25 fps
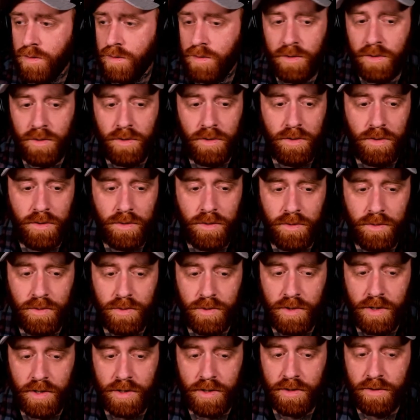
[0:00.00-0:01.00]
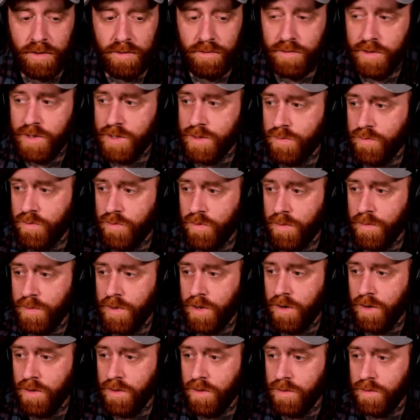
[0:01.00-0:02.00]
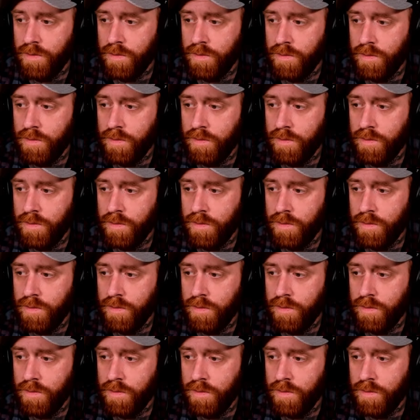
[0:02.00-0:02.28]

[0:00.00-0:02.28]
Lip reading: Oh, you're not going to fix for me, are you?